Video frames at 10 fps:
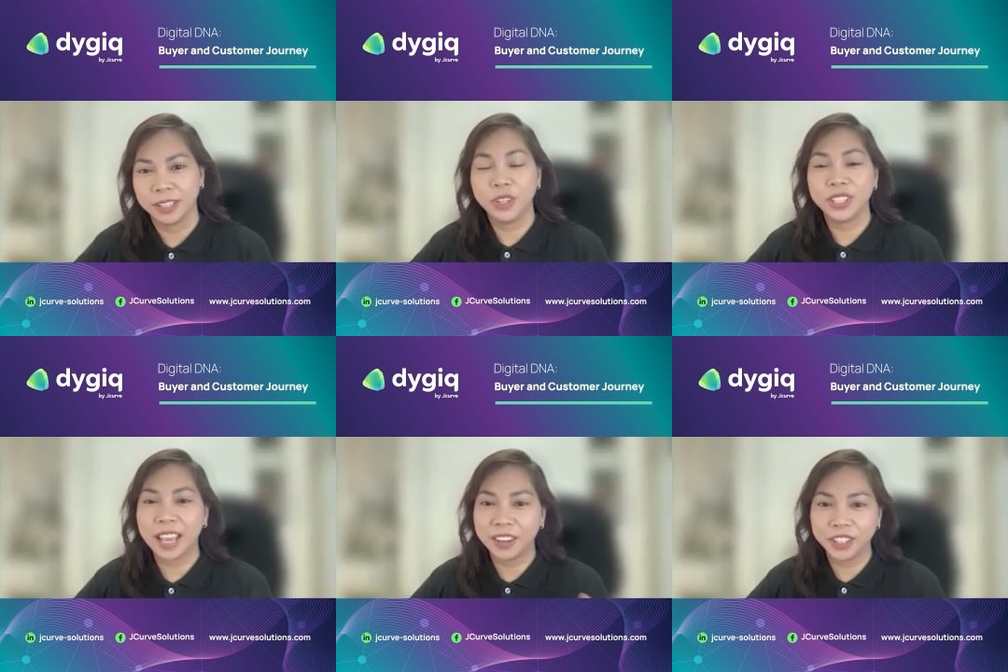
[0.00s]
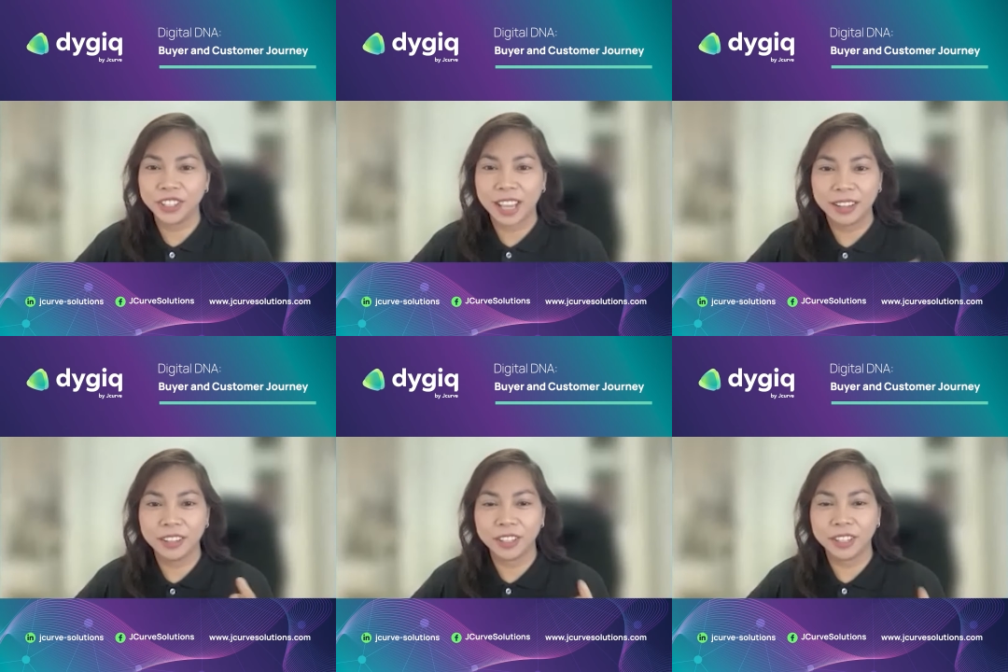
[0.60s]
Because
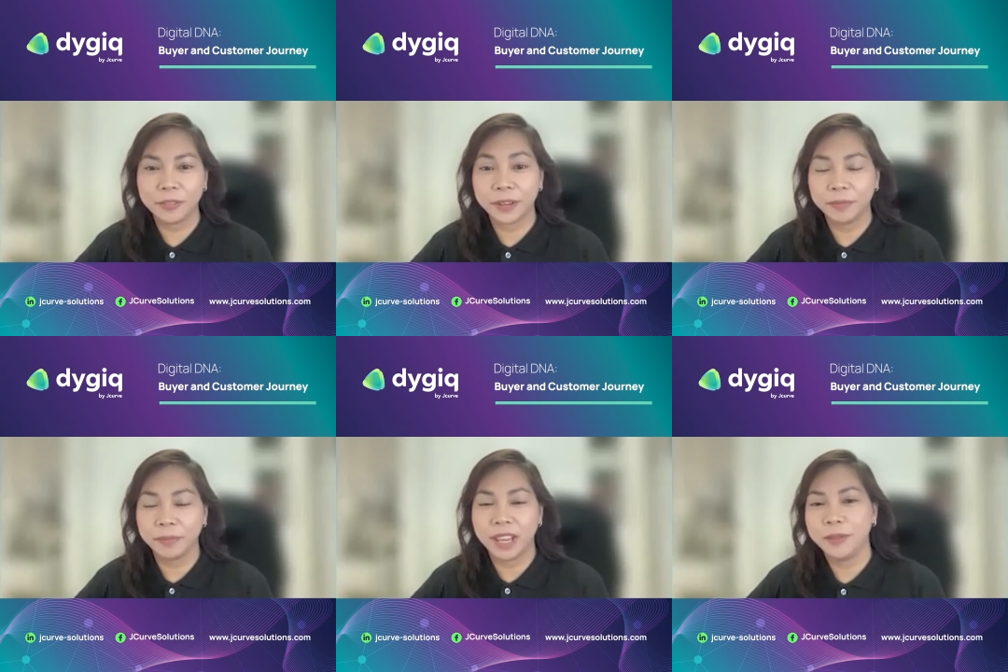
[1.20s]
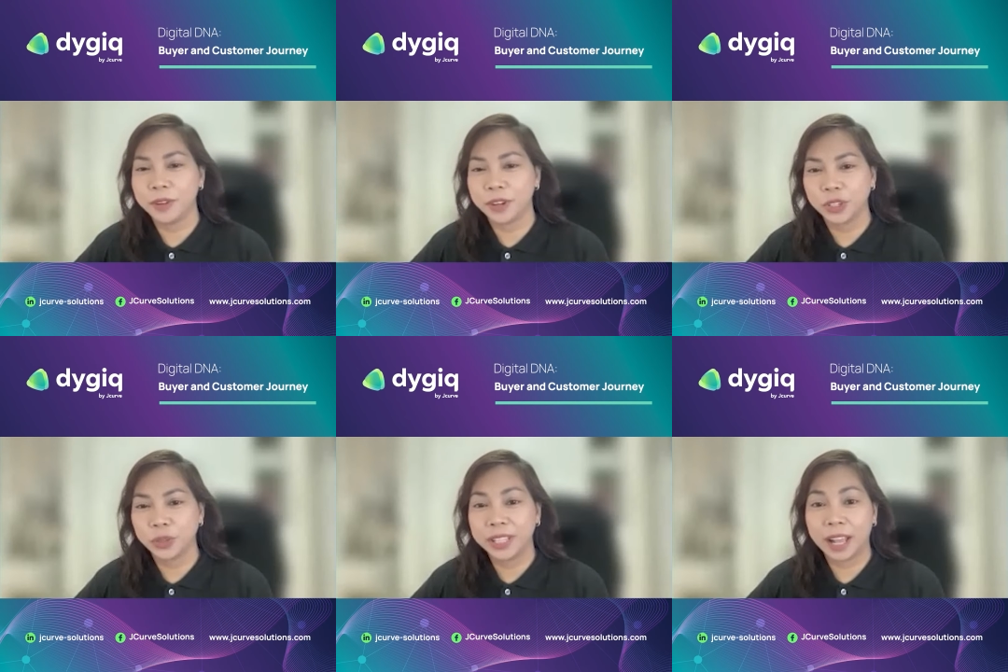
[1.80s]
understanding their different
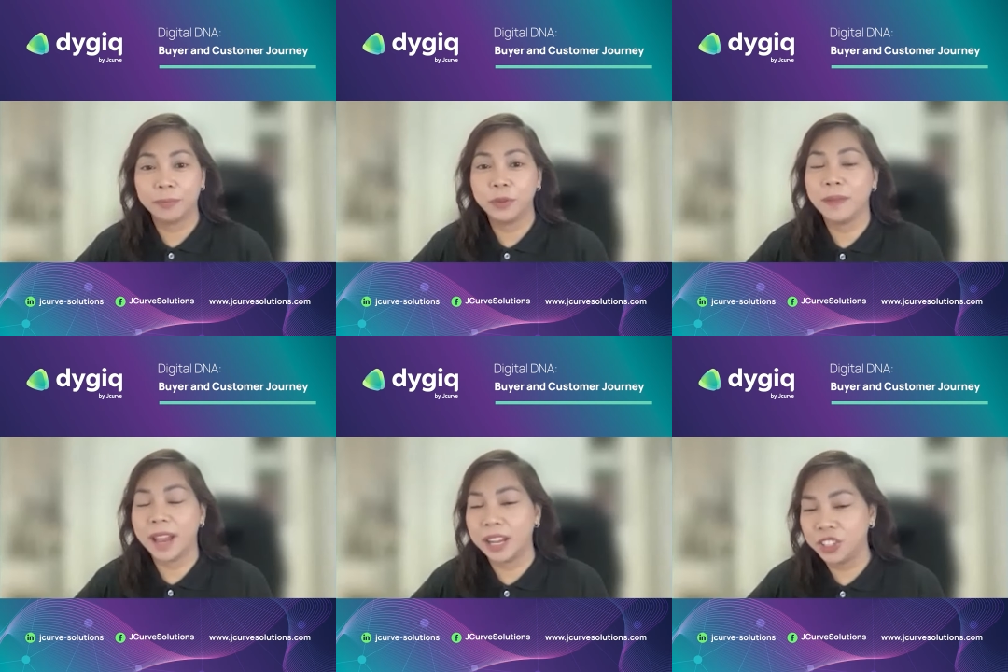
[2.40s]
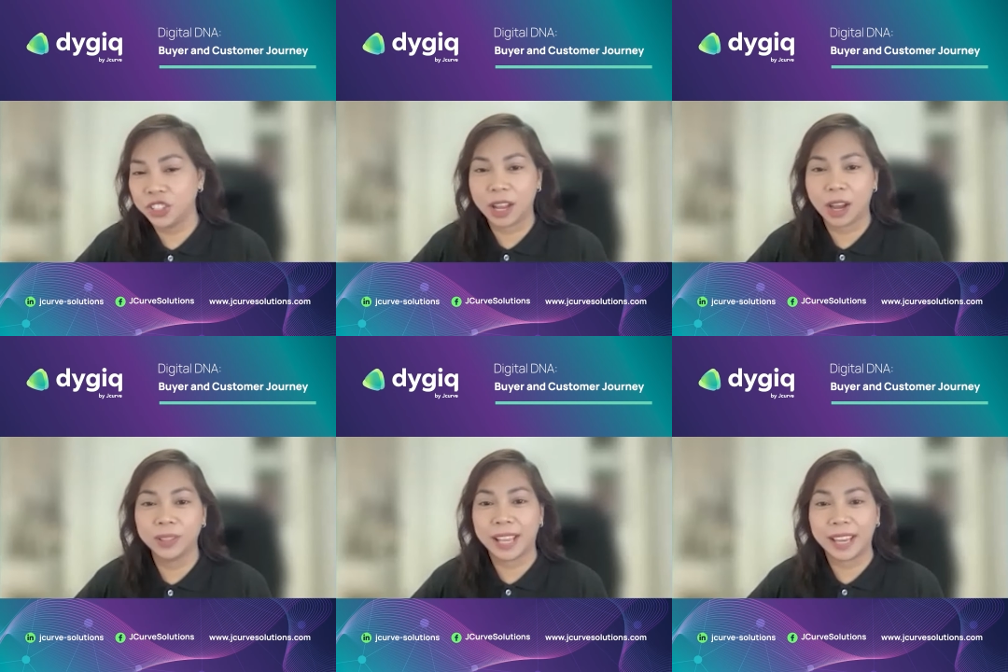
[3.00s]
behaviors will help you manage and
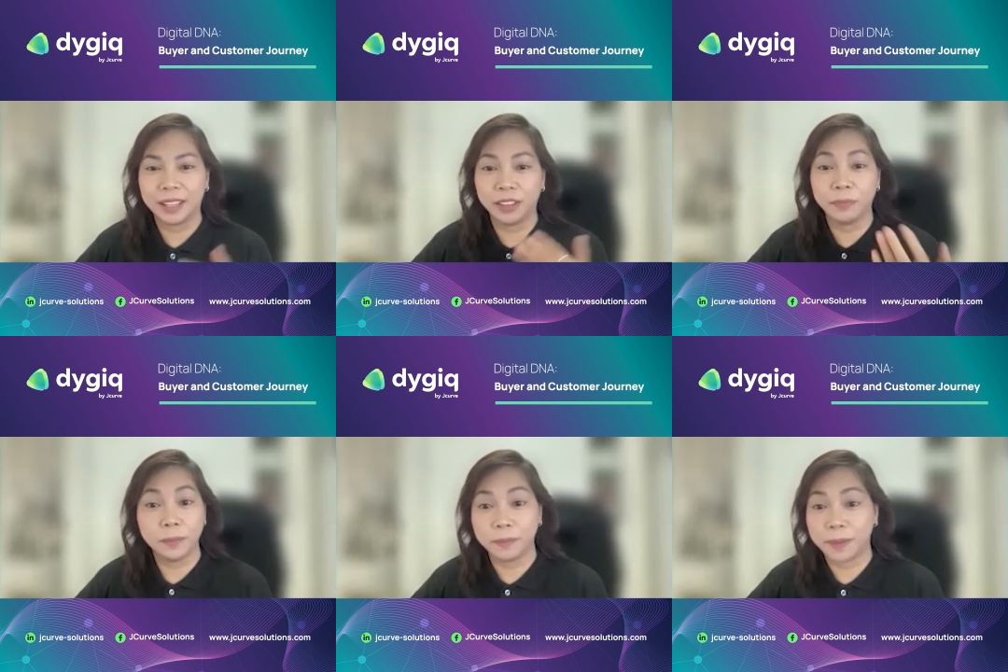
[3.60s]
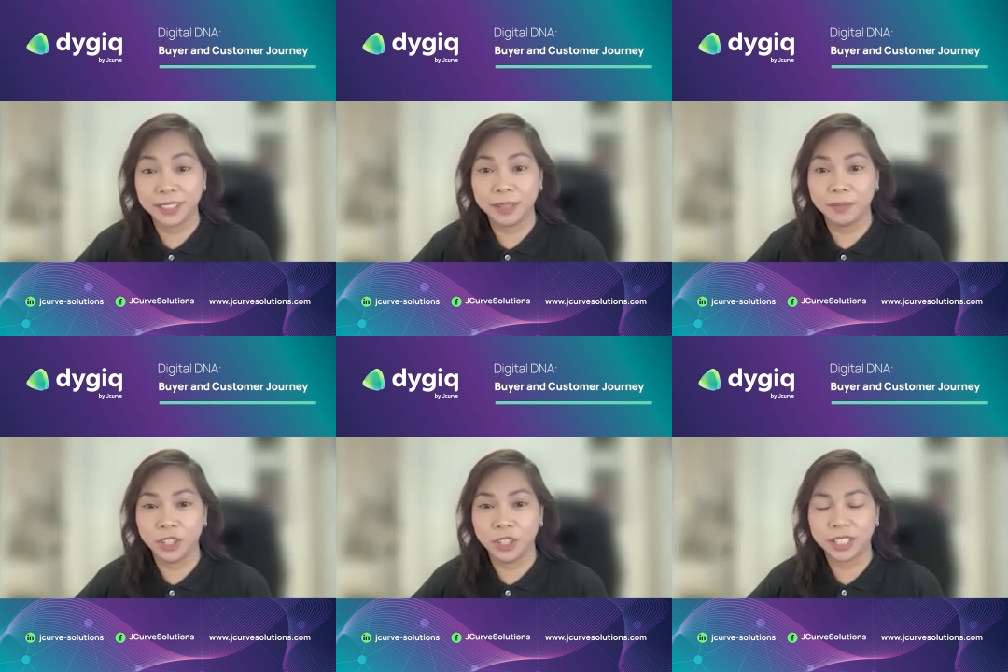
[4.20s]
outline the
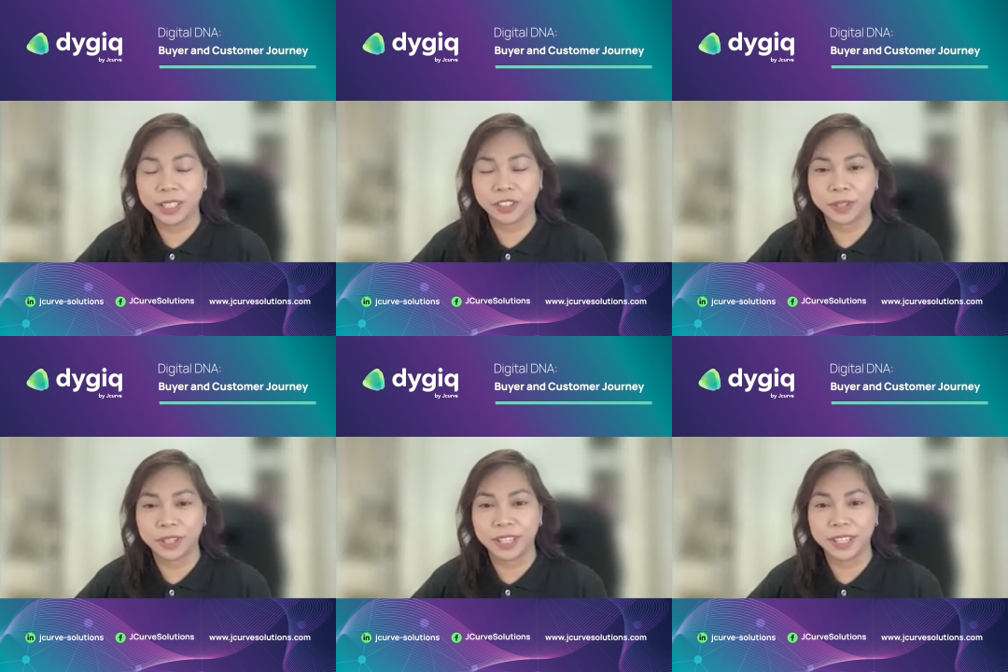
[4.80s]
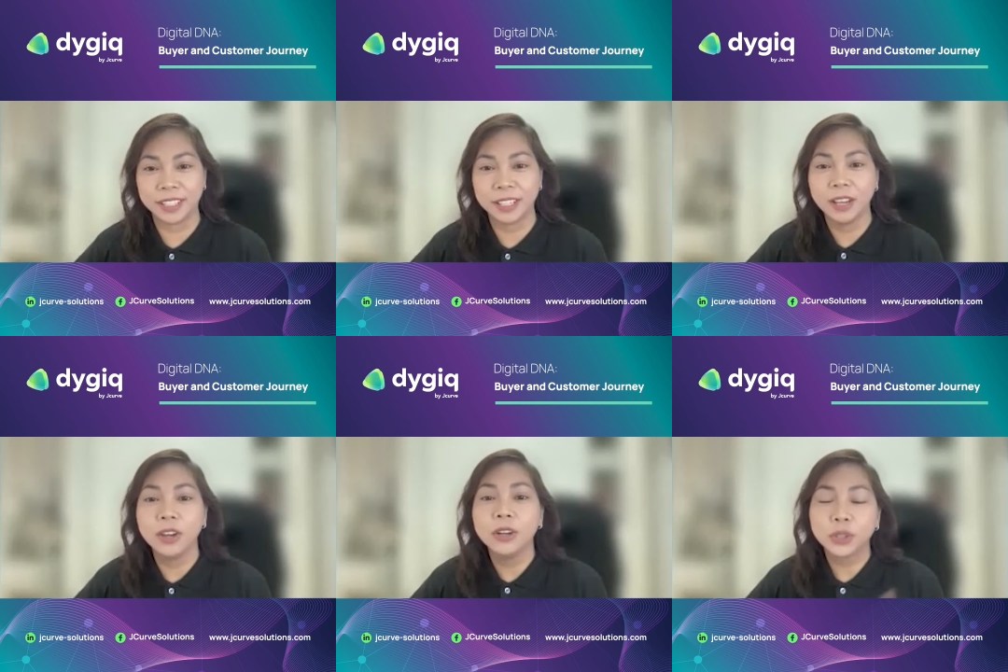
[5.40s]
positive digital experience
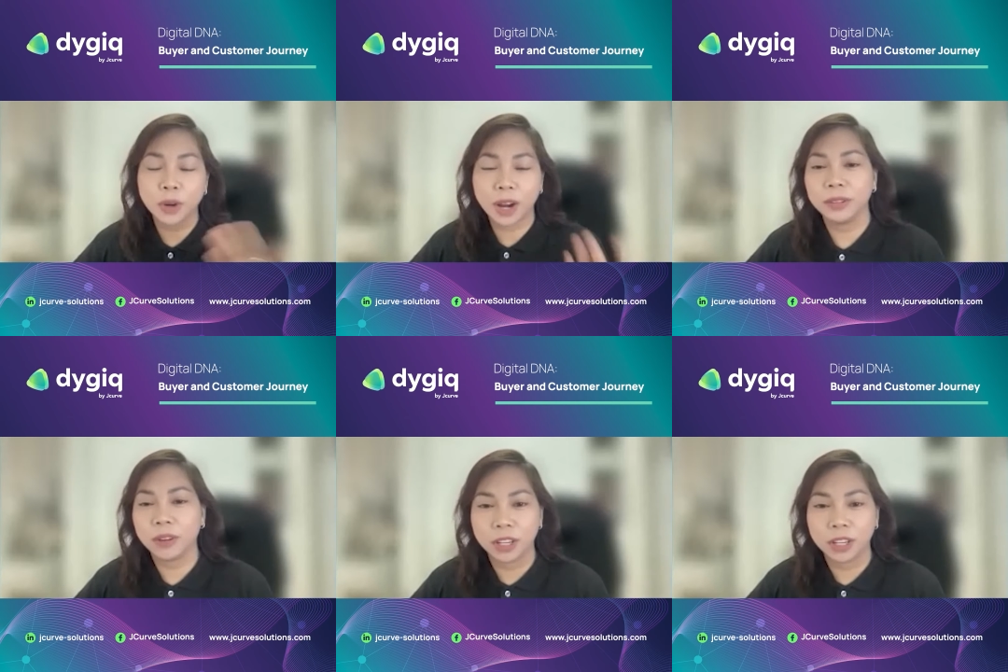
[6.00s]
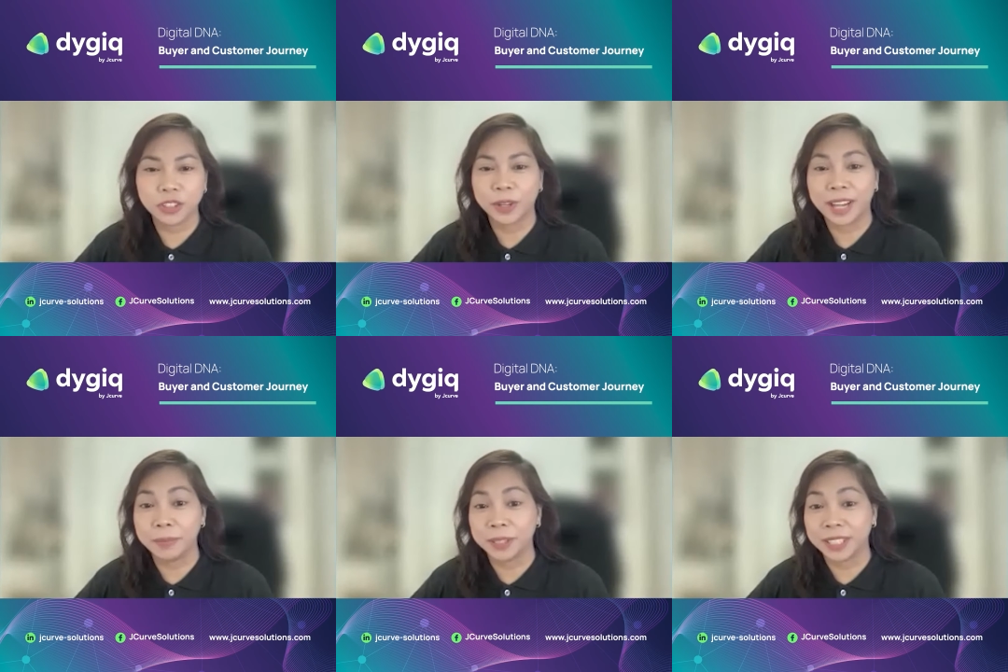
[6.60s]
throughout the customer
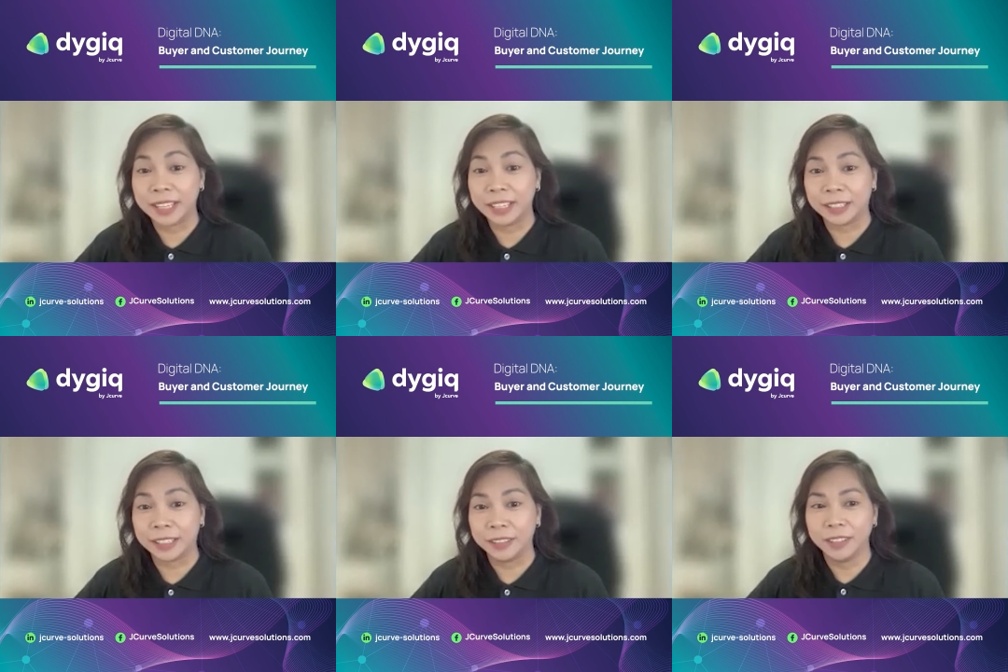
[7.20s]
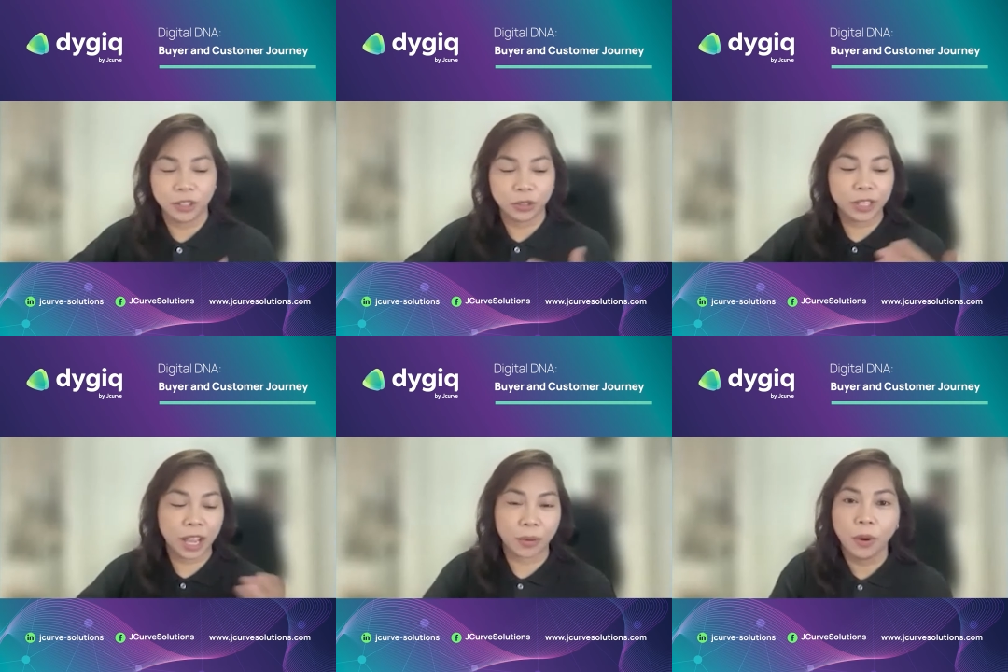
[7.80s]
life cycle. Okay, so
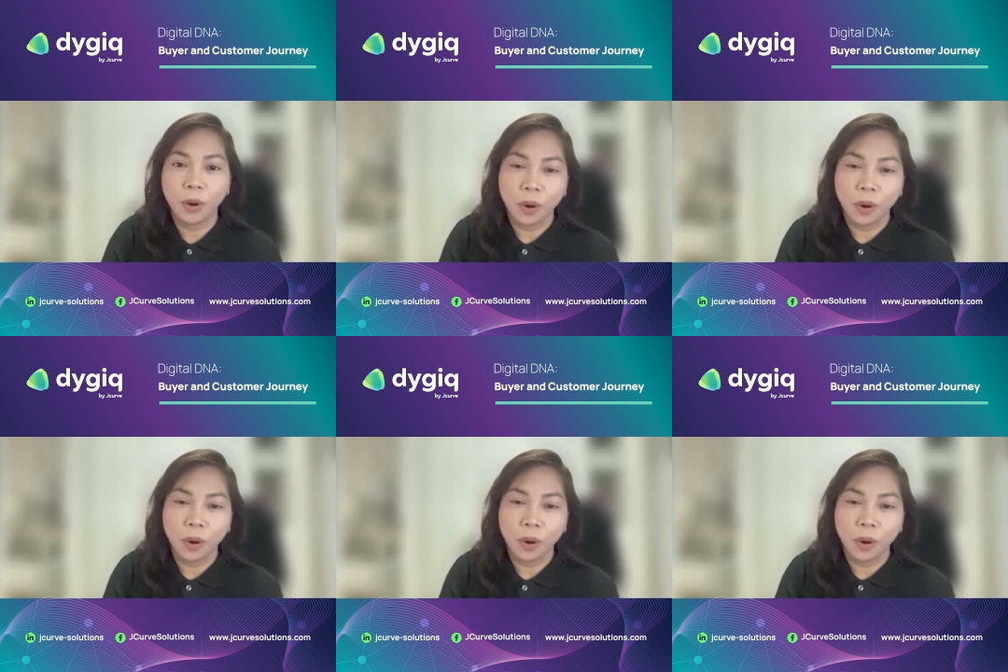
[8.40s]
now